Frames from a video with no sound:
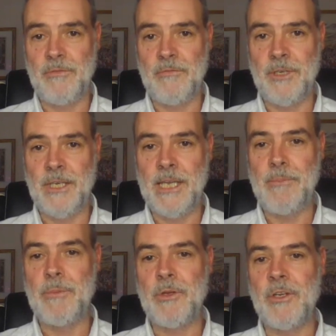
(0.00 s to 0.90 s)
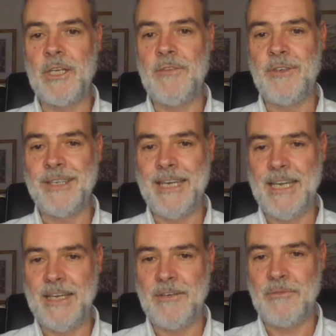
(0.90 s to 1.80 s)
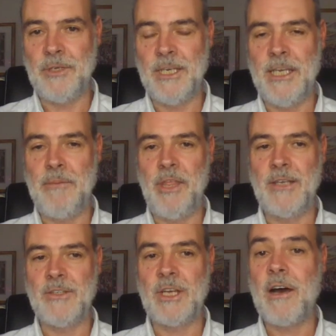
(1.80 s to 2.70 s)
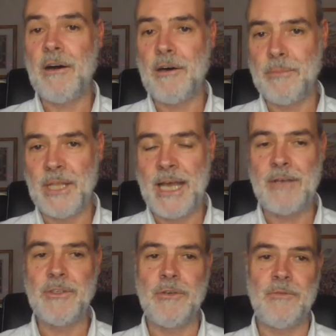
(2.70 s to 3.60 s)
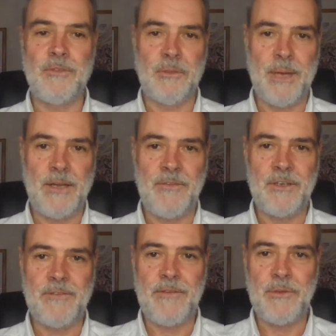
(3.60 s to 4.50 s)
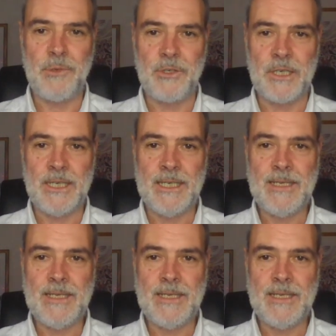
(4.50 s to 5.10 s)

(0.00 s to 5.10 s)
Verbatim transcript: We keep them on an even keel. We keep things calm in the household for the benefit of everybody.